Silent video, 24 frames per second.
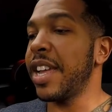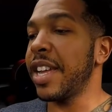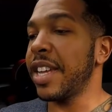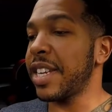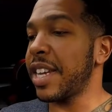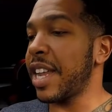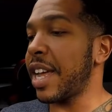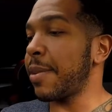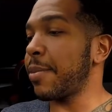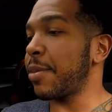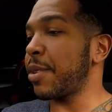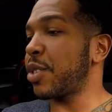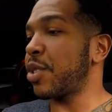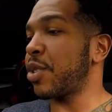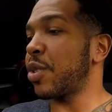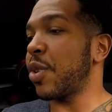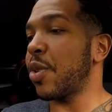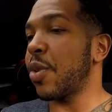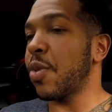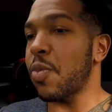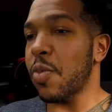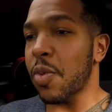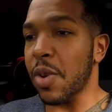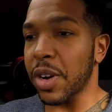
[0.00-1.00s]
Climate
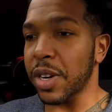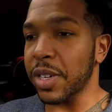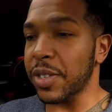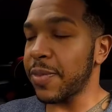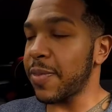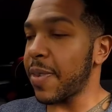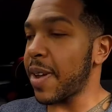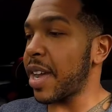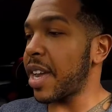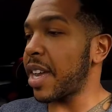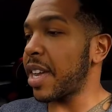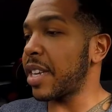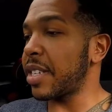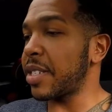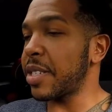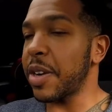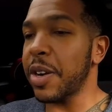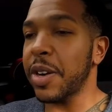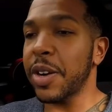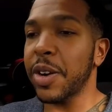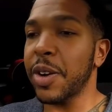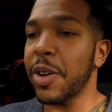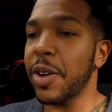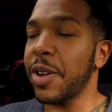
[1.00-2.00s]
control works fine.
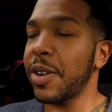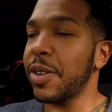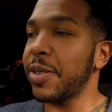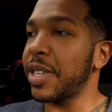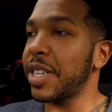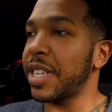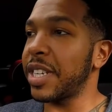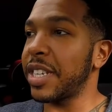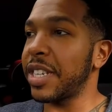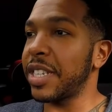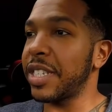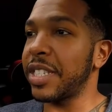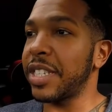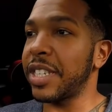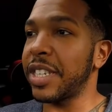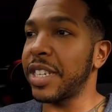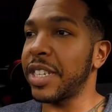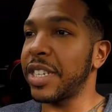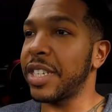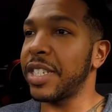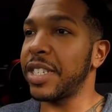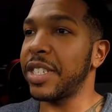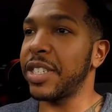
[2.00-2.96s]
Turning on the